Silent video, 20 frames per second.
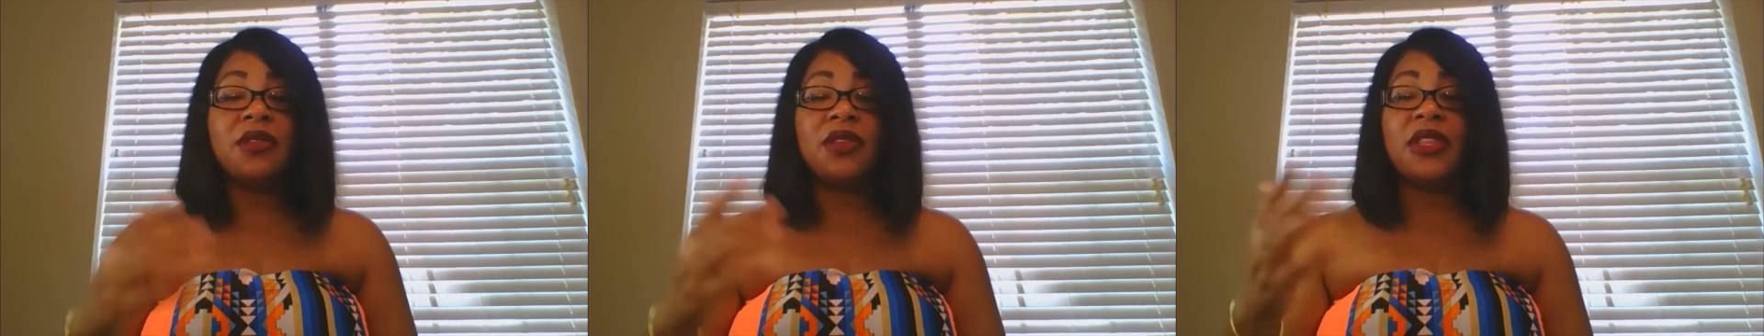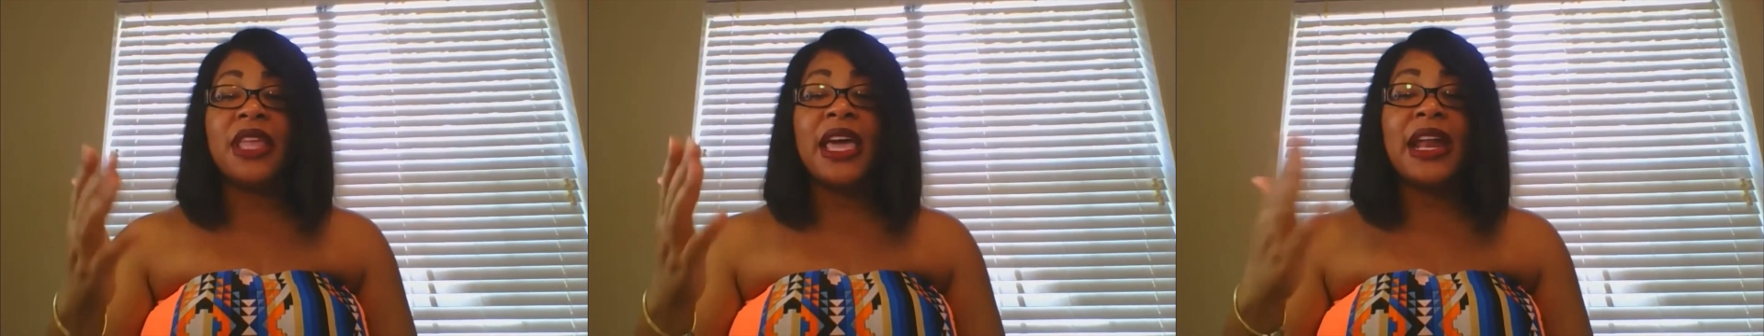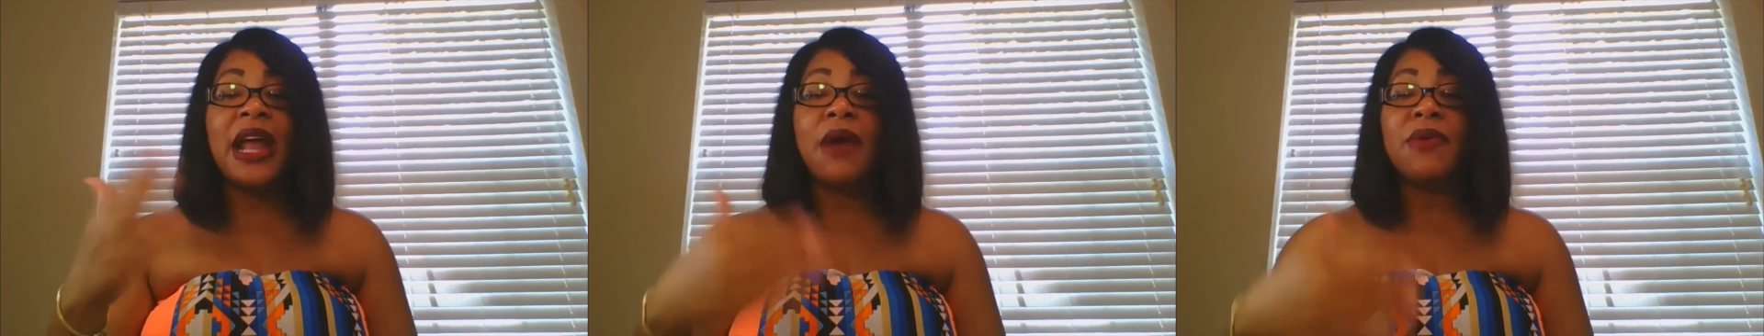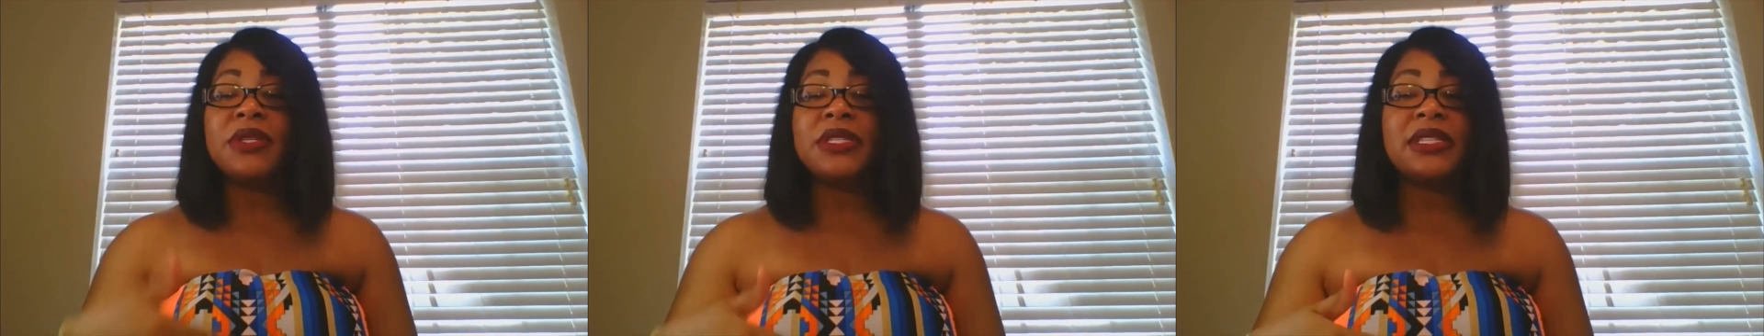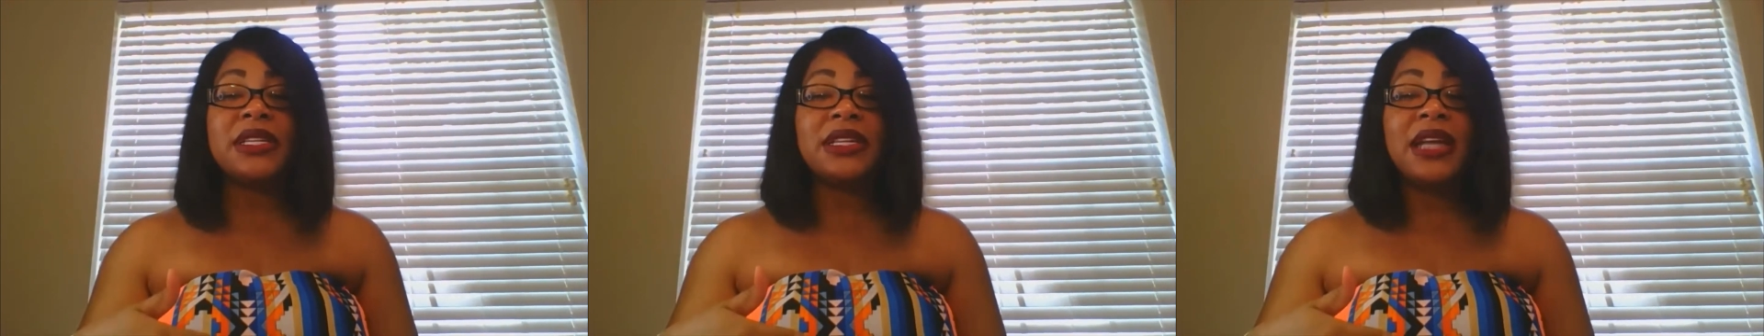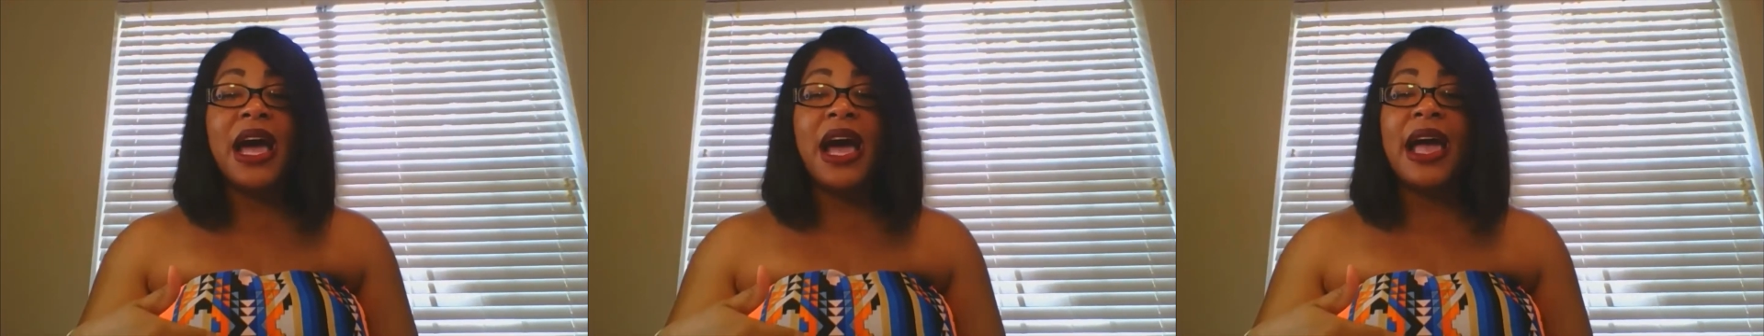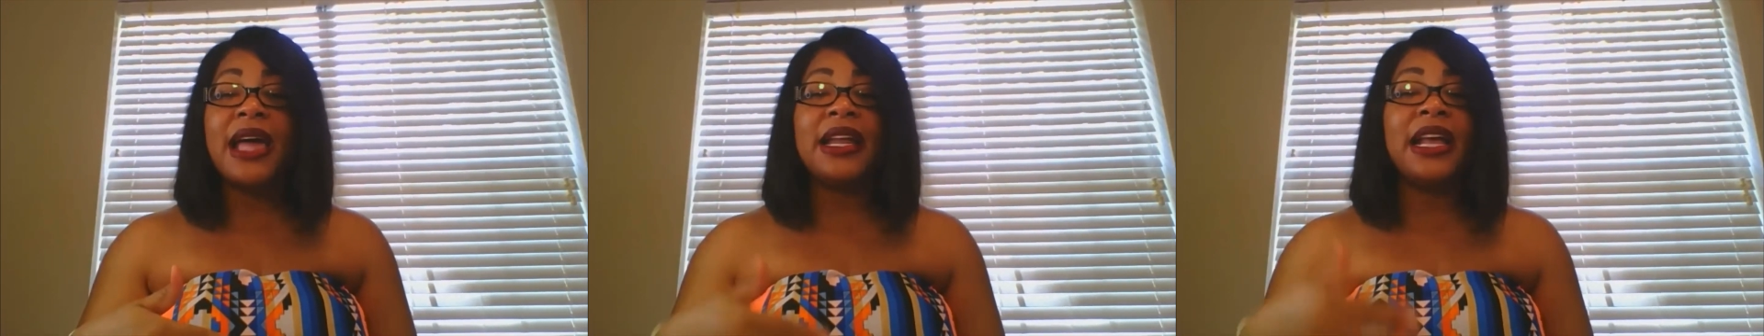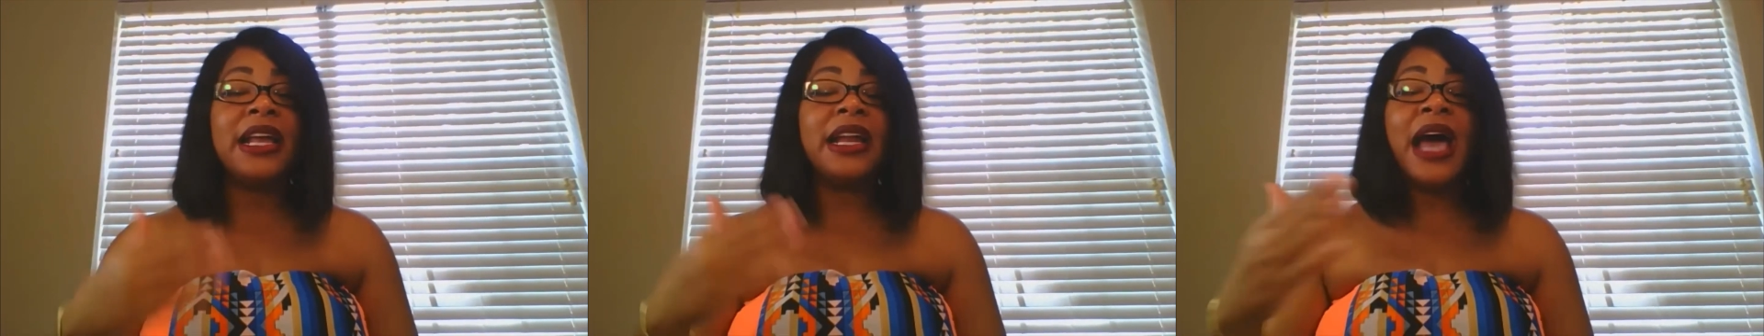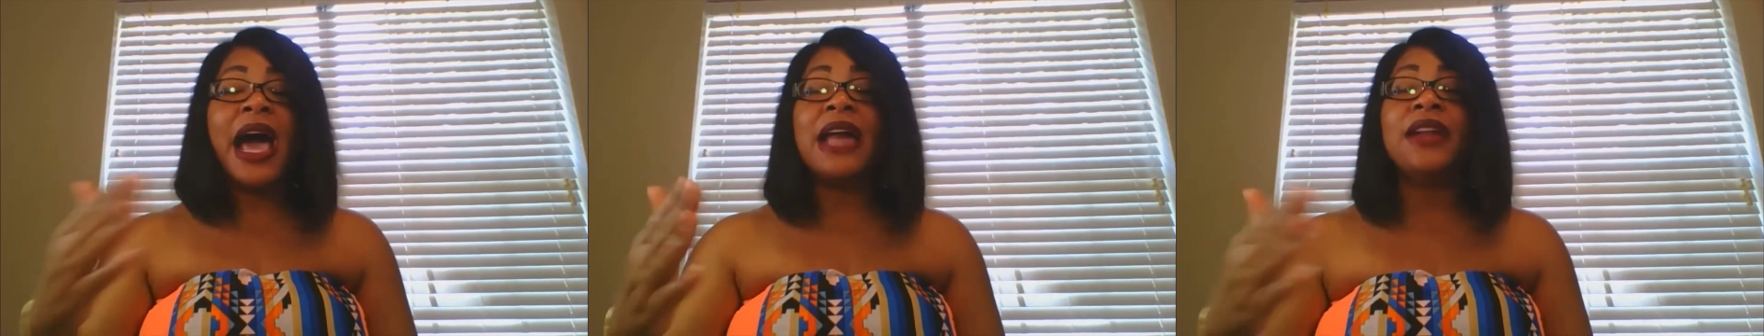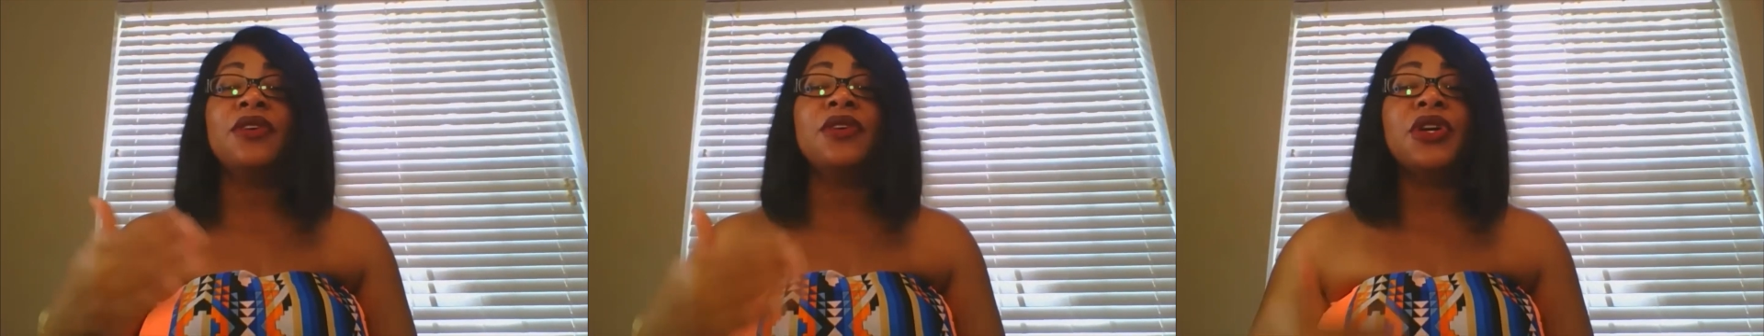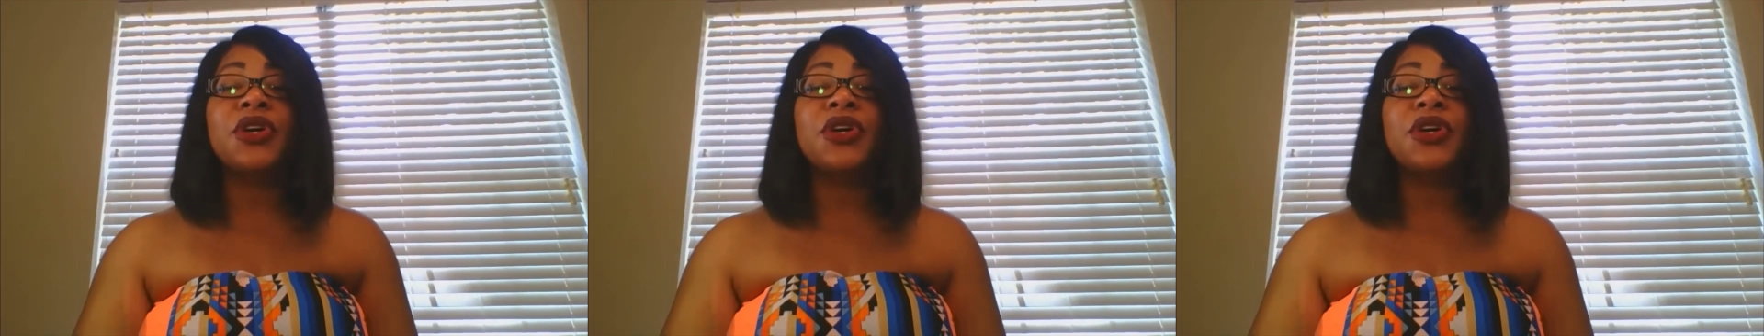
that I was denied. And I don't